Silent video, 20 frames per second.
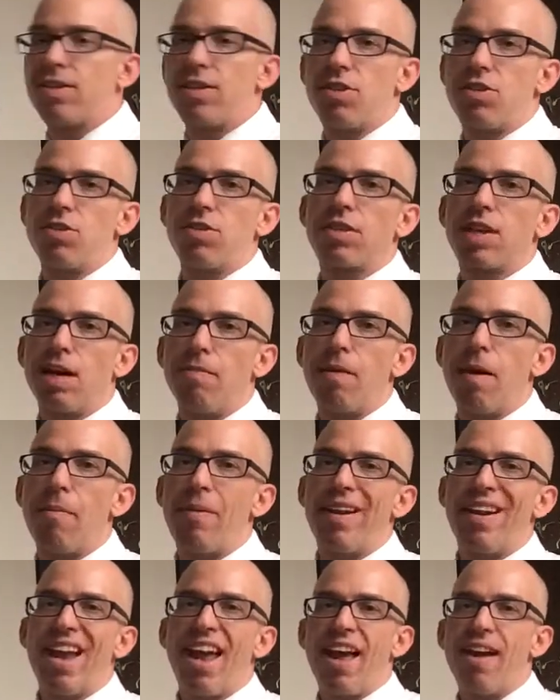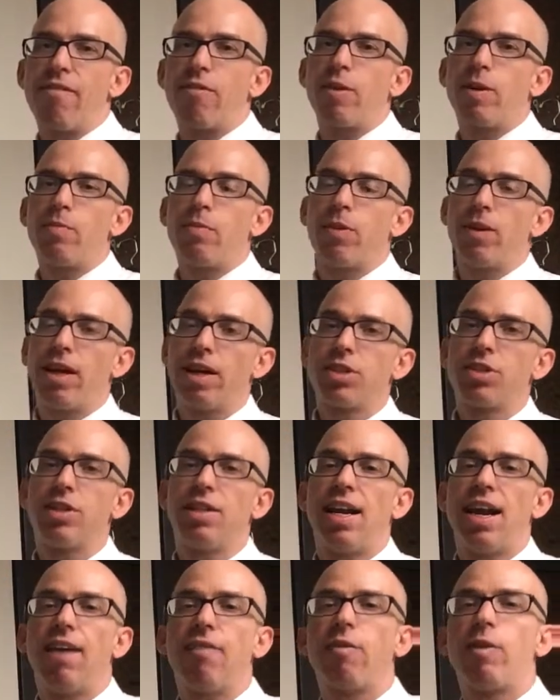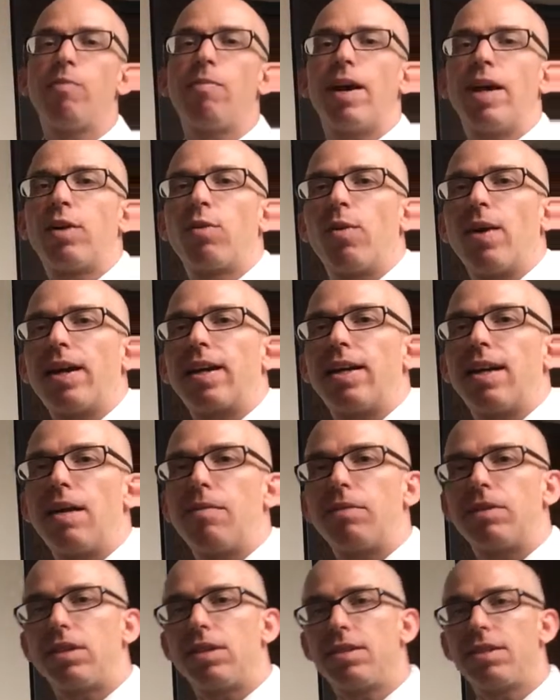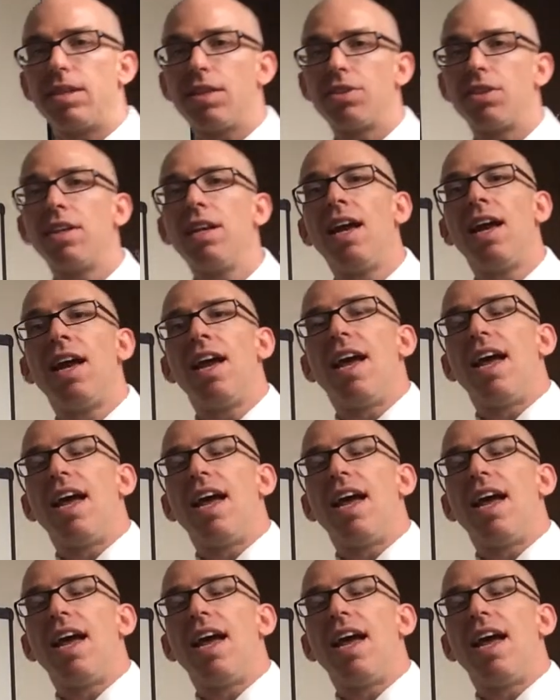decisions come up in every production, every microeconomic decision,